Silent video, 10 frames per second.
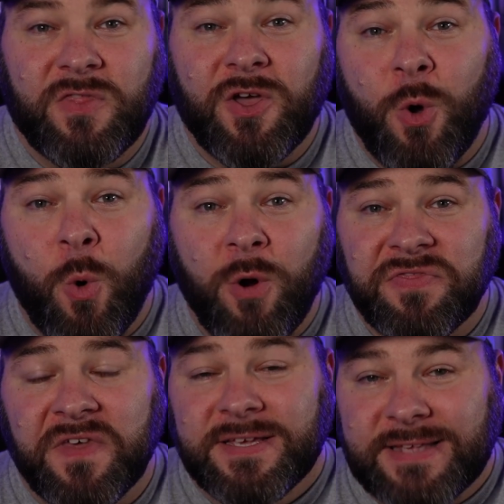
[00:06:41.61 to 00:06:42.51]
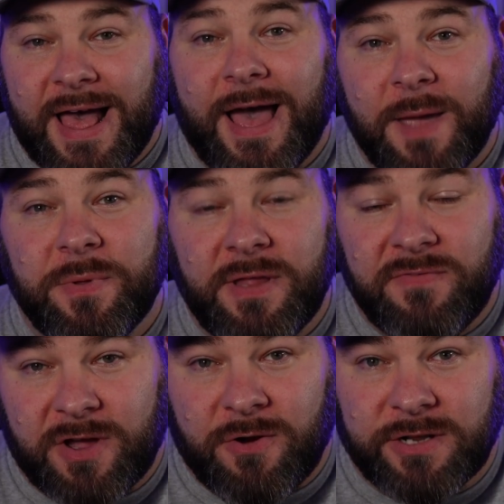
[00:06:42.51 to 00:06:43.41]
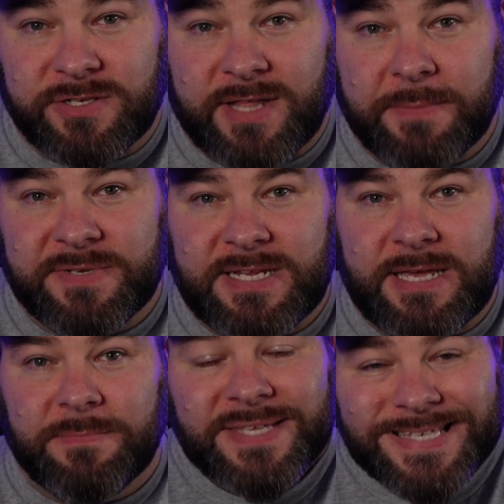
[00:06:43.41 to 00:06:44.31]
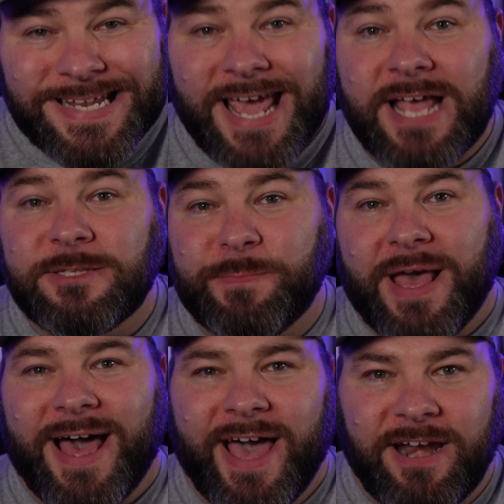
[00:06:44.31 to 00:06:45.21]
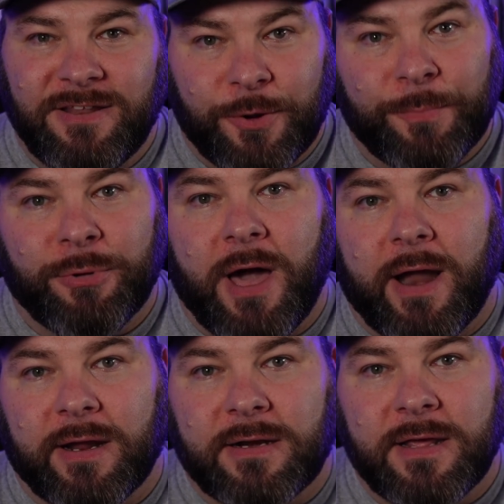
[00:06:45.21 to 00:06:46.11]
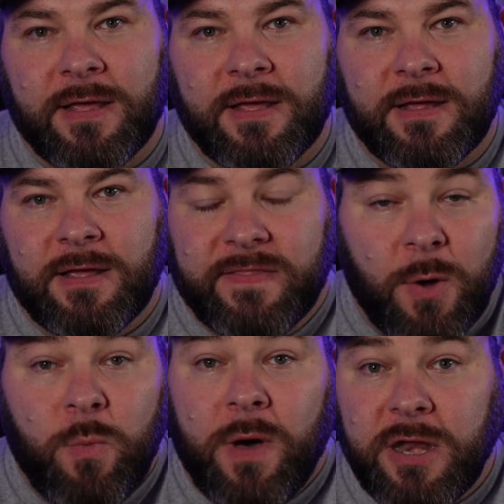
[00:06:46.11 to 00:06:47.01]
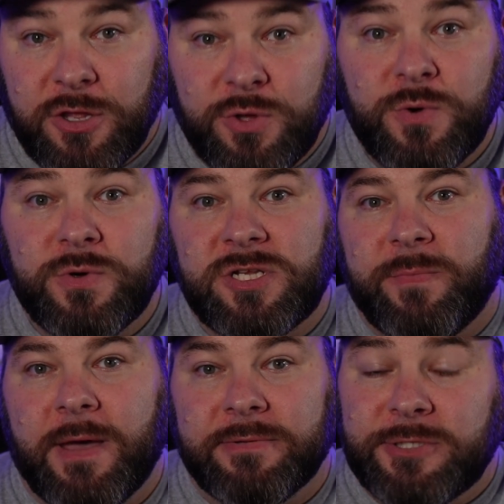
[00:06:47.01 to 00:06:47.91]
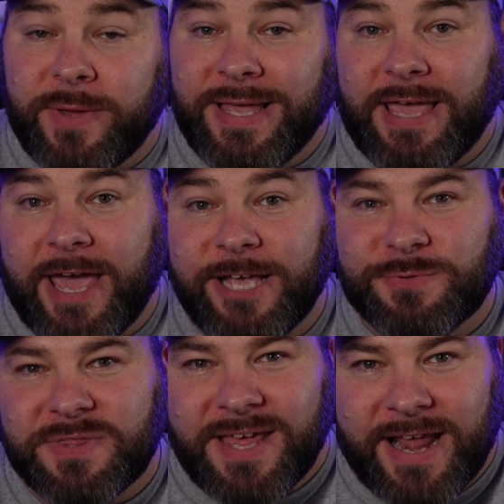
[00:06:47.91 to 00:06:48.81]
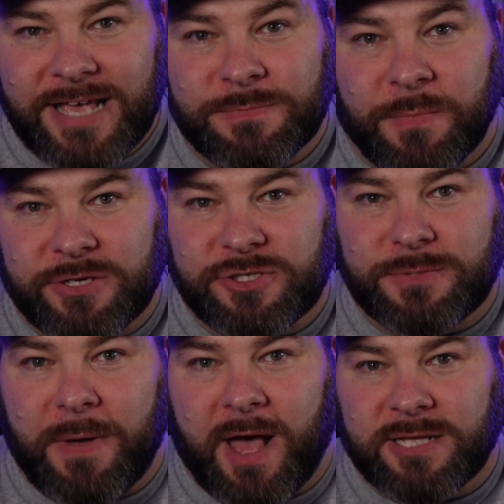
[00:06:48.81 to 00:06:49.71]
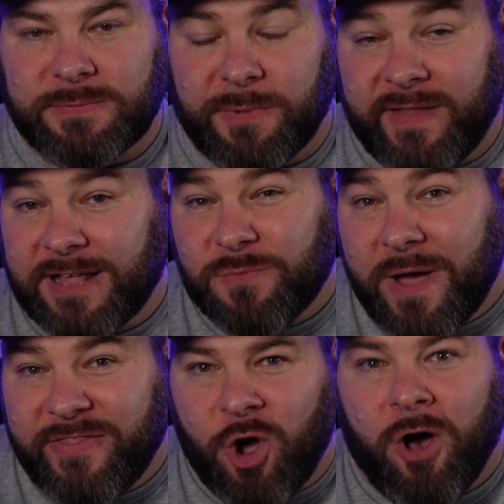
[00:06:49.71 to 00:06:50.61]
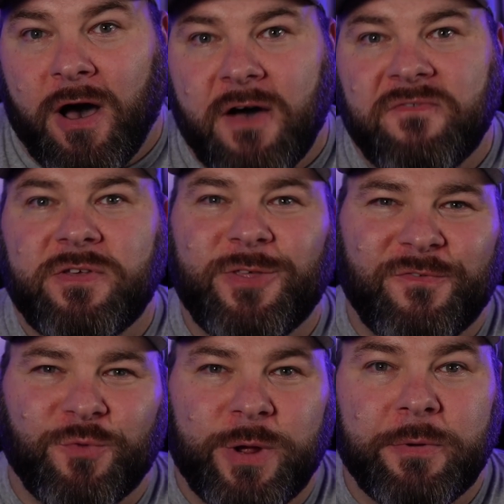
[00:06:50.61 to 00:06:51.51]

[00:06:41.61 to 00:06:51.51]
The core thing is I believe the CrunchLabs team stands behind their product. They want you to be able to engage with it as much as possible, and that's why they offer the free